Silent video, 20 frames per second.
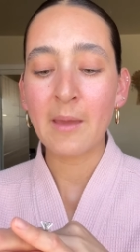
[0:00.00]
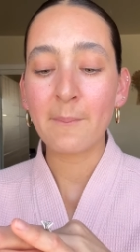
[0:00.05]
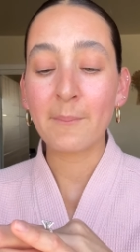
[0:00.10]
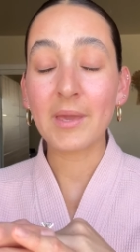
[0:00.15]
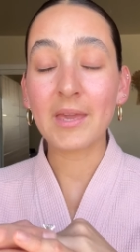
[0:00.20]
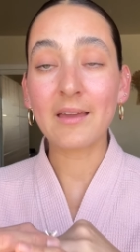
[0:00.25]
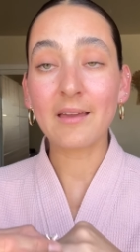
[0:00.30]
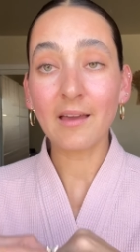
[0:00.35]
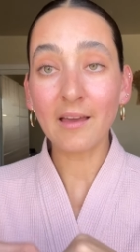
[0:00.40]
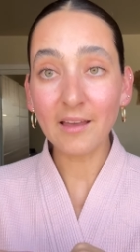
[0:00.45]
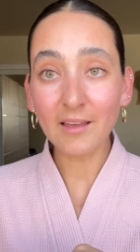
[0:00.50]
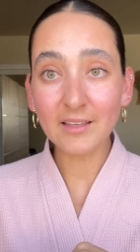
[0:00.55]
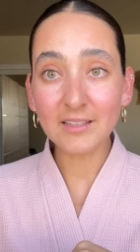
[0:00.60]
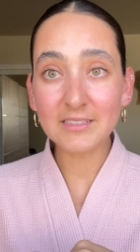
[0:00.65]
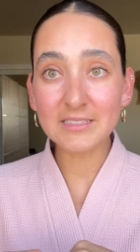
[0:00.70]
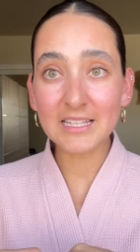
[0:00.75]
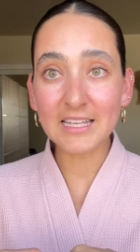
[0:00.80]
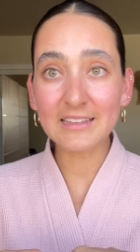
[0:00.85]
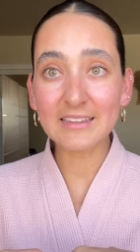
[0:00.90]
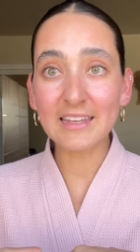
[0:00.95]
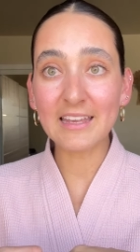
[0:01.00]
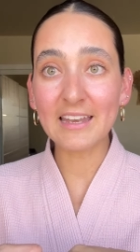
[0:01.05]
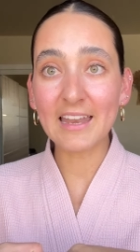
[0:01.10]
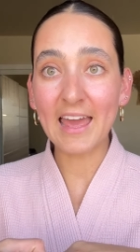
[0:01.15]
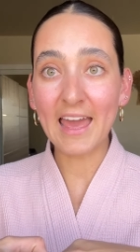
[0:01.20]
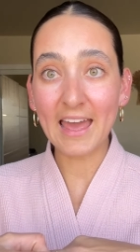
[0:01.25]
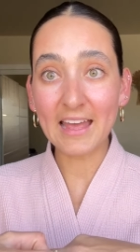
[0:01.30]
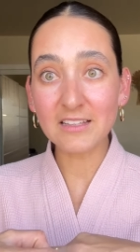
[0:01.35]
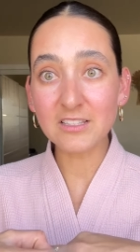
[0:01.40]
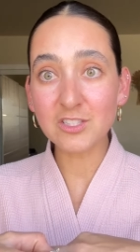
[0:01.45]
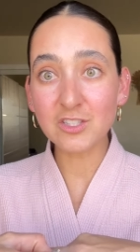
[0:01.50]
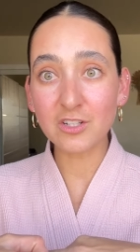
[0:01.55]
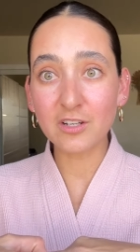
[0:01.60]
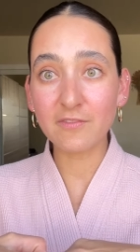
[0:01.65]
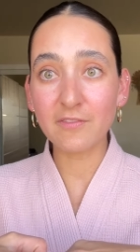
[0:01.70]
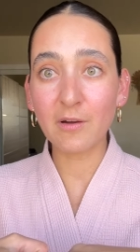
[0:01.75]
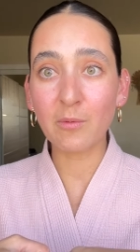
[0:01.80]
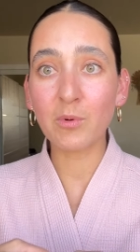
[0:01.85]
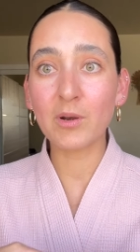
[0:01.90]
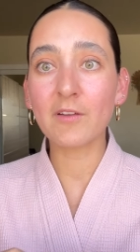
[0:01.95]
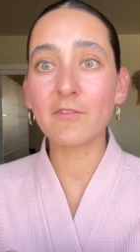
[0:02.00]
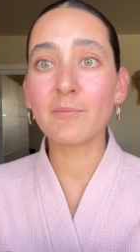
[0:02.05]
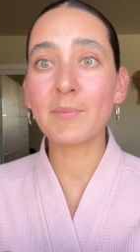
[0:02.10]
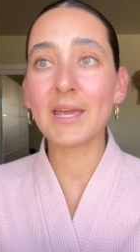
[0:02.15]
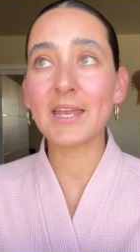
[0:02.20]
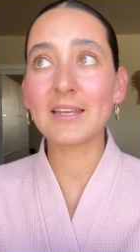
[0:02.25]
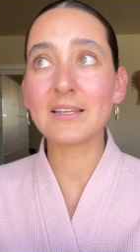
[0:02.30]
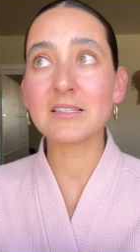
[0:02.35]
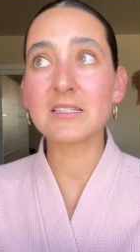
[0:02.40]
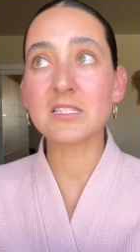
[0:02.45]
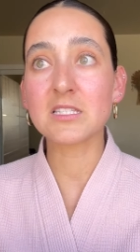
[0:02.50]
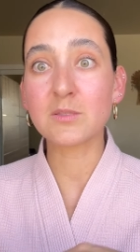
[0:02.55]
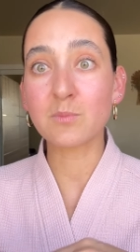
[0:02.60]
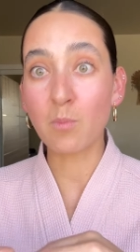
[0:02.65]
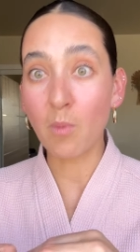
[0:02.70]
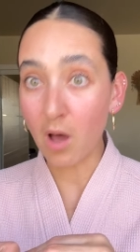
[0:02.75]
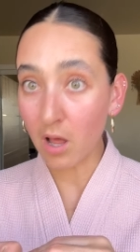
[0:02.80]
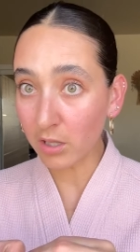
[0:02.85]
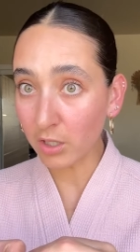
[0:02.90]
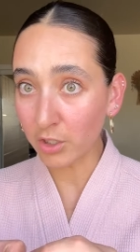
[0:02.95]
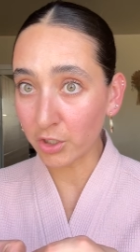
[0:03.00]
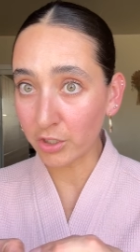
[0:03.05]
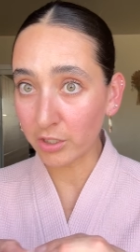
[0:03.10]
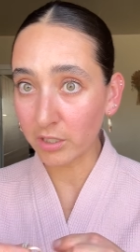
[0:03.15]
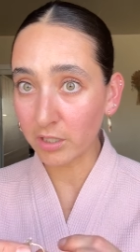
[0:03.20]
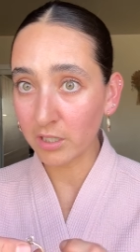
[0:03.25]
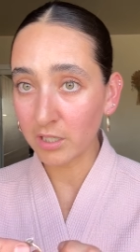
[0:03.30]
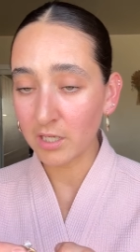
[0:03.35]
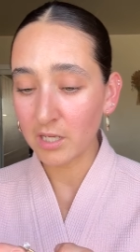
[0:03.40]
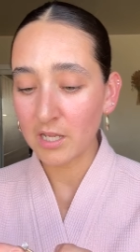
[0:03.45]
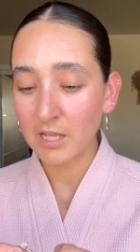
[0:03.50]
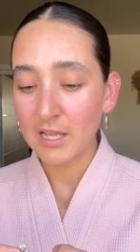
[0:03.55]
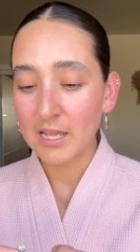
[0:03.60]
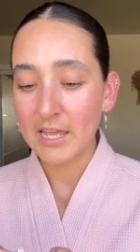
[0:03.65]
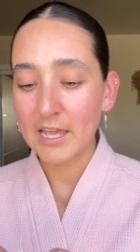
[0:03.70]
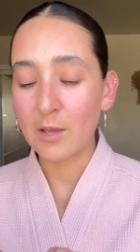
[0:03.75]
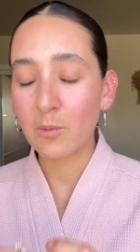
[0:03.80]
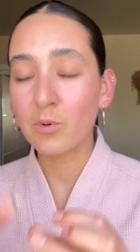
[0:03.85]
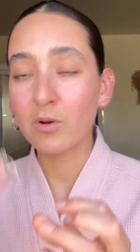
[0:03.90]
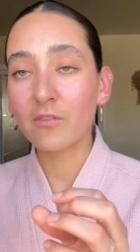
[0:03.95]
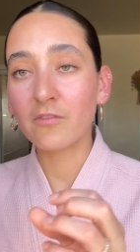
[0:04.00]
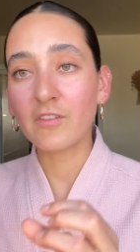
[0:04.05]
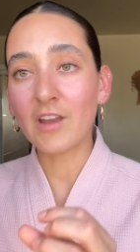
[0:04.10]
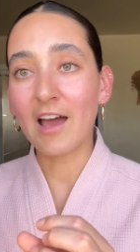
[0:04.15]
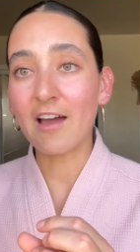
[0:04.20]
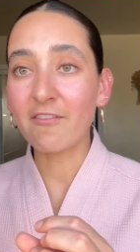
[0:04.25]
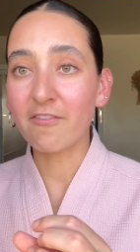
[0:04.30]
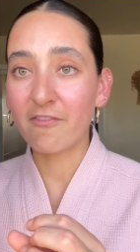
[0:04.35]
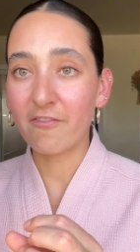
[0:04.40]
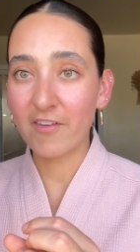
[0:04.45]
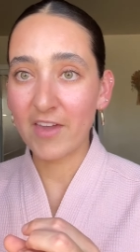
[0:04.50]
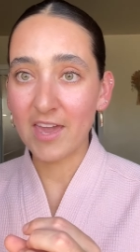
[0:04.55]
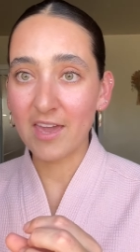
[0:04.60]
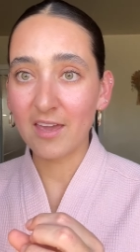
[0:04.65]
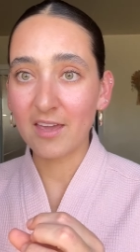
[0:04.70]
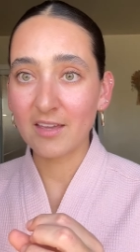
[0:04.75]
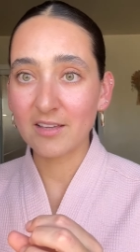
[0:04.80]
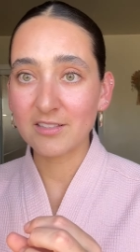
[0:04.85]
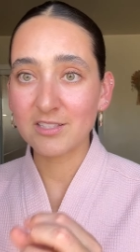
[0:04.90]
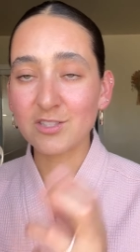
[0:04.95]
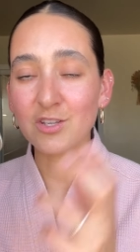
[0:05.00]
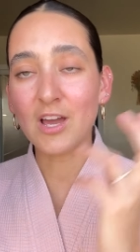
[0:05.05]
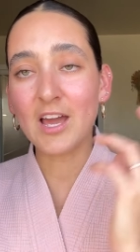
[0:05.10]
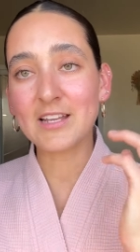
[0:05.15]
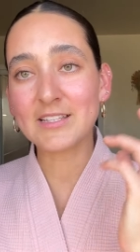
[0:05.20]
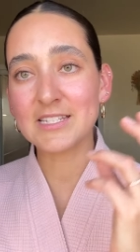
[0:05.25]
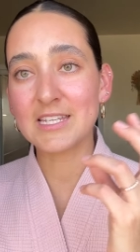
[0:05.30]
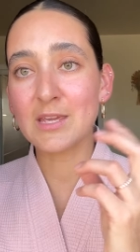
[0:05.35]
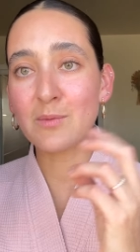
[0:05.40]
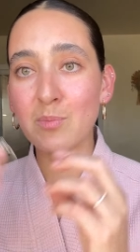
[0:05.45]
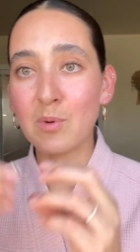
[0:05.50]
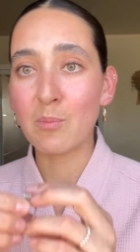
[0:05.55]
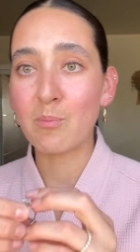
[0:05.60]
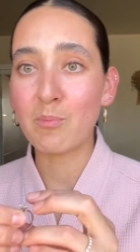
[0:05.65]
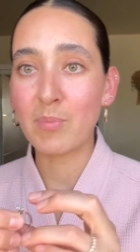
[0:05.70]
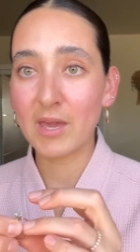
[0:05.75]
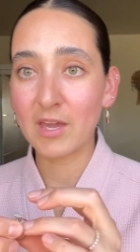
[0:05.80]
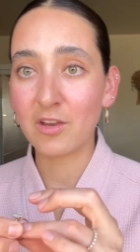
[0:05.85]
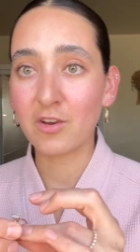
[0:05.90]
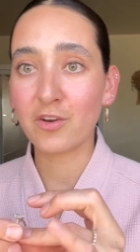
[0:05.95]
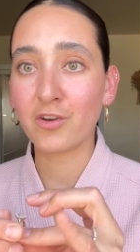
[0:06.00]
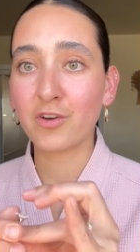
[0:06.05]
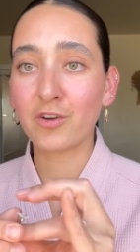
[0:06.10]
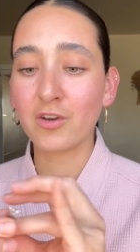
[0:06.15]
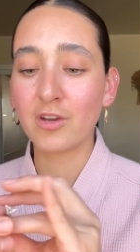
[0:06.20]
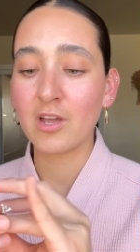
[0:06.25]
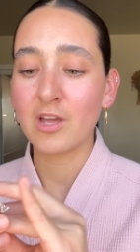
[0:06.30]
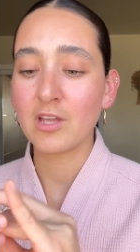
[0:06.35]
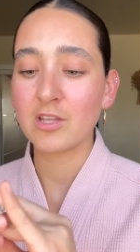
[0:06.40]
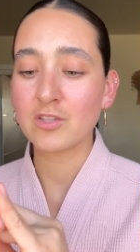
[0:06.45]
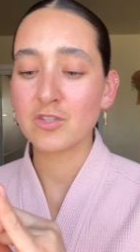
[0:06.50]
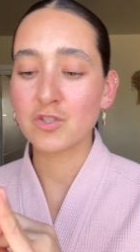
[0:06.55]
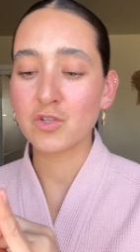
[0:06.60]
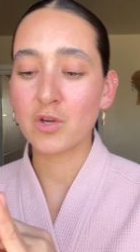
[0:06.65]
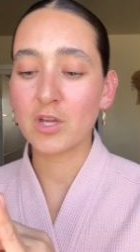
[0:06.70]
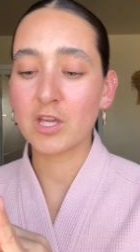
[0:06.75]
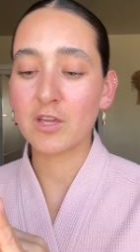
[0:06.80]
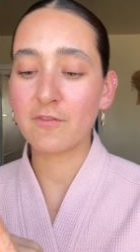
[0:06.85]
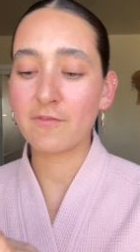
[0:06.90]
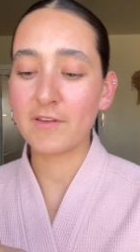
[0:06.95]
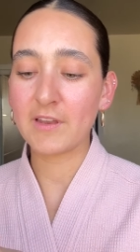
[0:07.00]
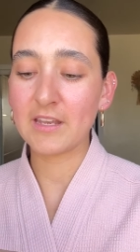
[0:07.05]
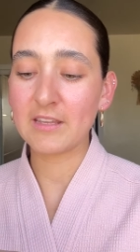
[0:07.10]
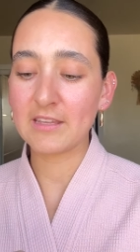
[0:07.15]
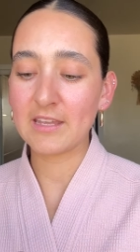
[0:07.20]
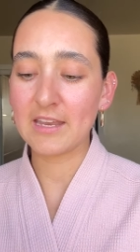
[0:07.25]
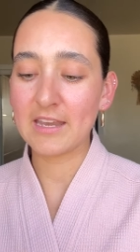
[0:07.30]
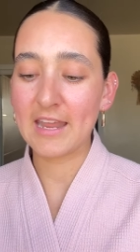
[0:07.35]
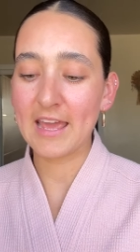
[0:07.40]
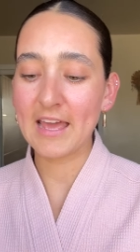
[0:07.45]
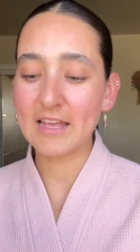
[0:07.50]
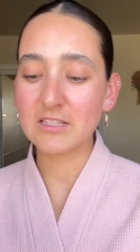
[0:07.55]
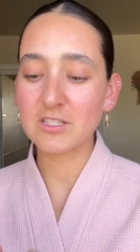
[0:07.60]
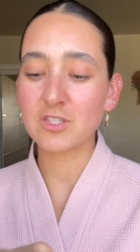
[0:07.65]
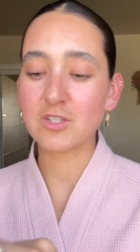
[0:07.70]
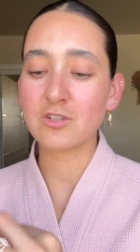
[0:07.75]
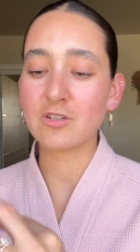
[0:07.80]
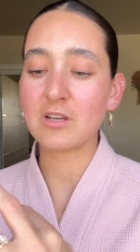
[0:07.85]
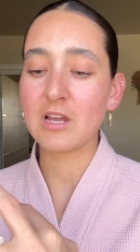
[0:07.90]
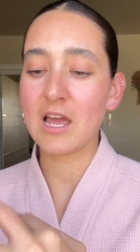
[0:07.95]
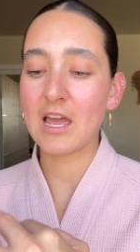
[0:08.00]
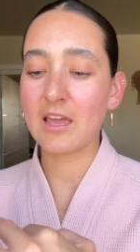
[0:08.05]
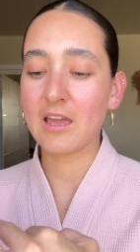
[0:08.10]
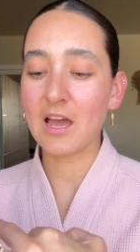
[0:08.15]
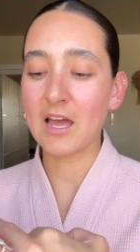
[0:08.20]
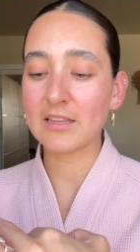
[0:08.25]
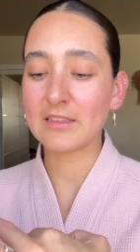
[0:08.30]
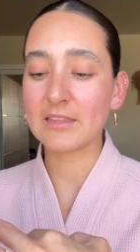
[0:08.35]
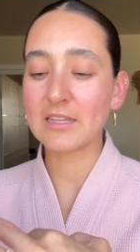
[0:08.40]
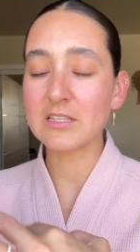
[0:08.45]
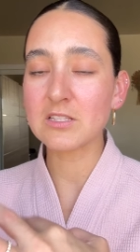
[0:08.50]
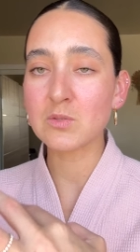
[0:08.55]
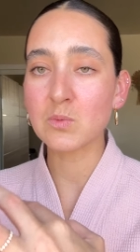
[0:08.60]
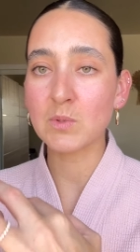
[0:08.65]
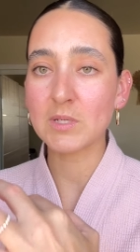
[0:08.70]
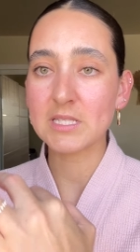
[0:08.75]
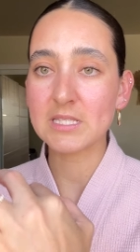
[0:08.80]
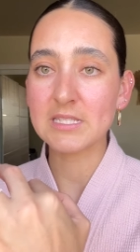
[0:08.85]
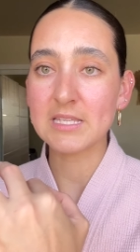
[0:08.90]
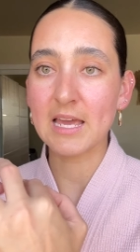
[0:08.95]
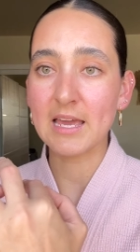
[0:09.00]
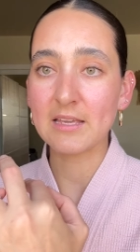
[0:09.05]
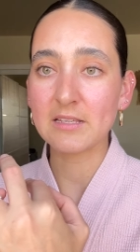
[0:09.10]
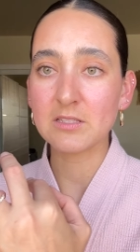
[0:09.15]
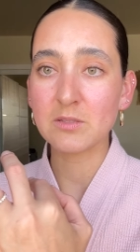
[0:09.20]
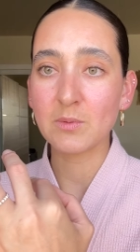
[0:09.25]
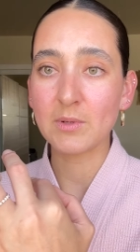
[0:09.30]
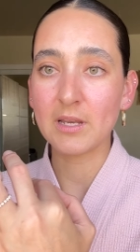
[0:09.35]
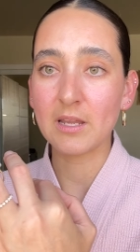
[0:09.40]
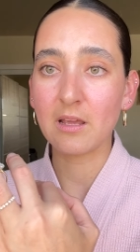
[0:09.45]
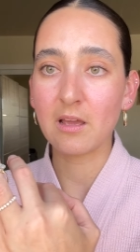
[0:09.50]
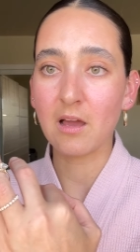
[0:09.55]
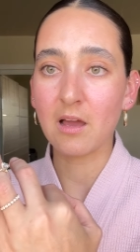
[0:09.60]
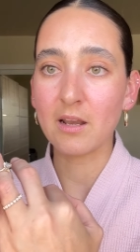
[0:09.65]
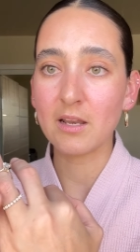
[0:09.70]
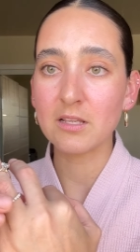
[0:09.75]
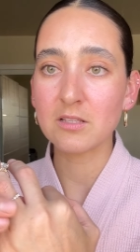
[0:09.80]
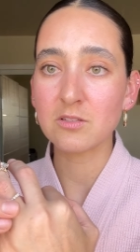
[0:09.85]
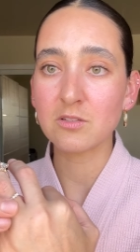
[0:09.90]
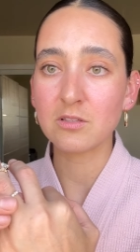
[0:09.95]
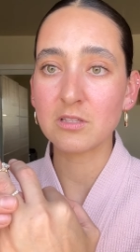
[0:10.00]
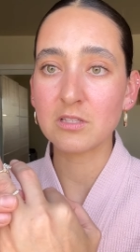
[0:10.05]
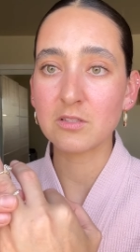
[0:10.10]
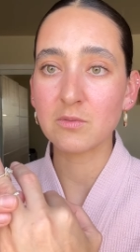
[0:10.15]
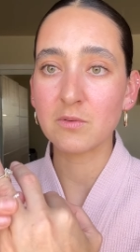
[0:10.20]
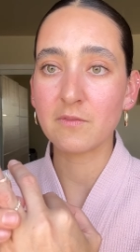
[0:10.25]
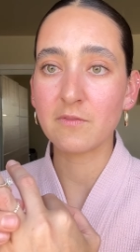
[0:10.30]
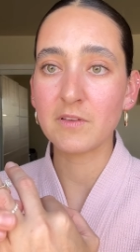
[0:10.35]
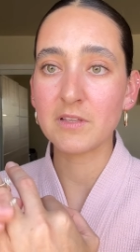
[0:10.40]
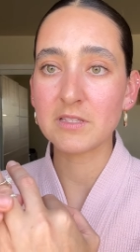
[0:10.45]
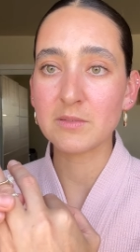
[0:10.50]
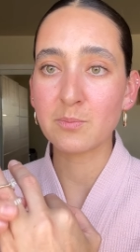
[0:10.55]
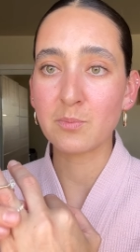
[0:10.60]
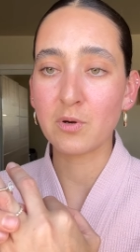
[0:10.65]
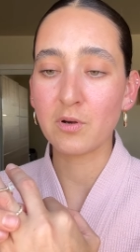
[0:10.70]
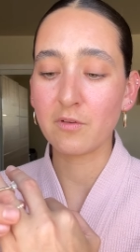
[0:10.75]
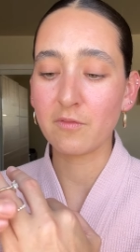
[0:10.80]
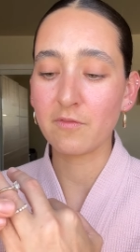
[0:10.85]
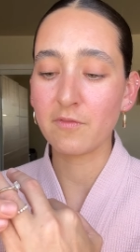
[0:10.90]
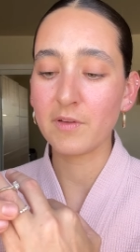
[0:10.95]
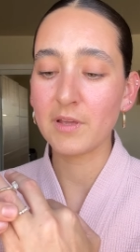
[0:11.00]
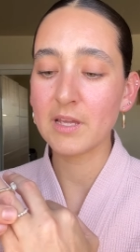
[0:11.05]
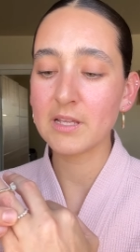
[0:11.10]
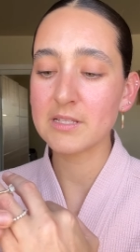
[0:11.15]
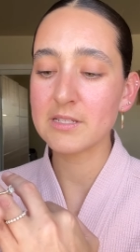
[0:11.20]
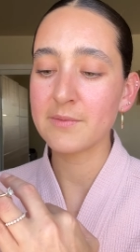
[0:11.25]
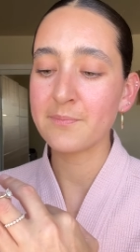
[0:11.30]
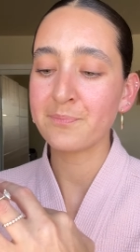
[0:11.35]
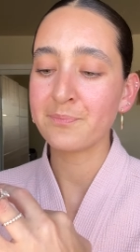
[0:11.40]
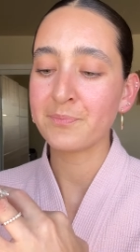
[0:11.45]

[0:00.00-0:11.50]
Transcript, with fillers: Because in the enhancer, if I would have made it smaller, it would have not fit. So I had to keep it bigger so it could fit in the enhancer. I got this one size when I got it. So this one fits perfect.